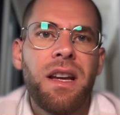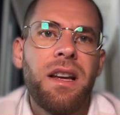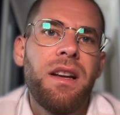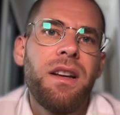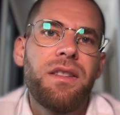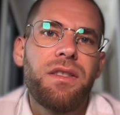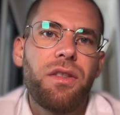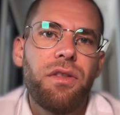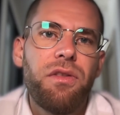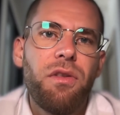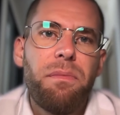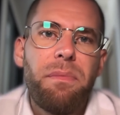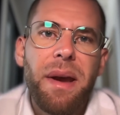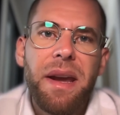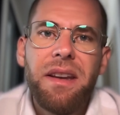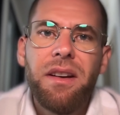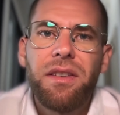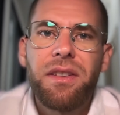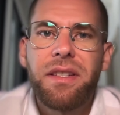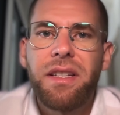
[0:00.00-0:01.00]
So you pay
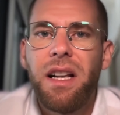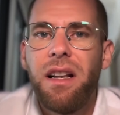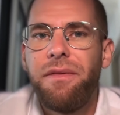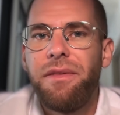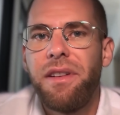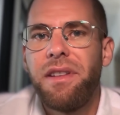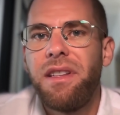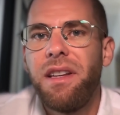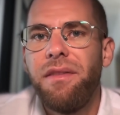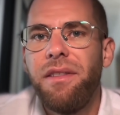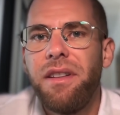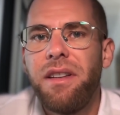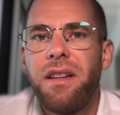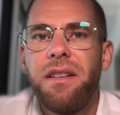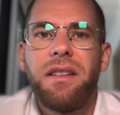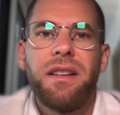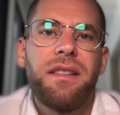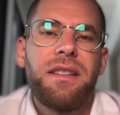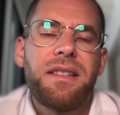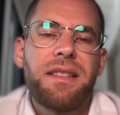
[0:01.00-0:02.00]
yourself a dividend
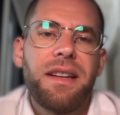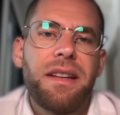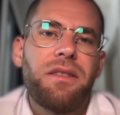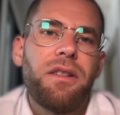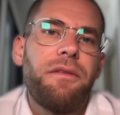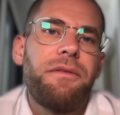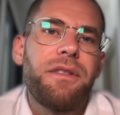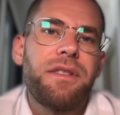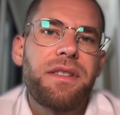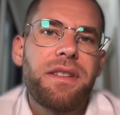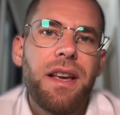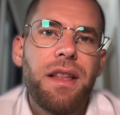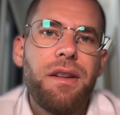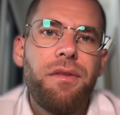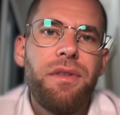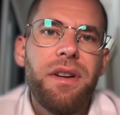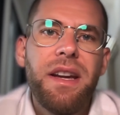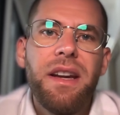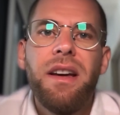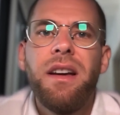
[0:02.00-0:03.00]
instead of a
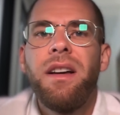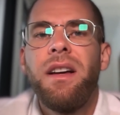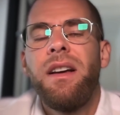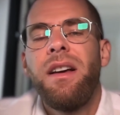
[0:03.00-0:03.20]
salary,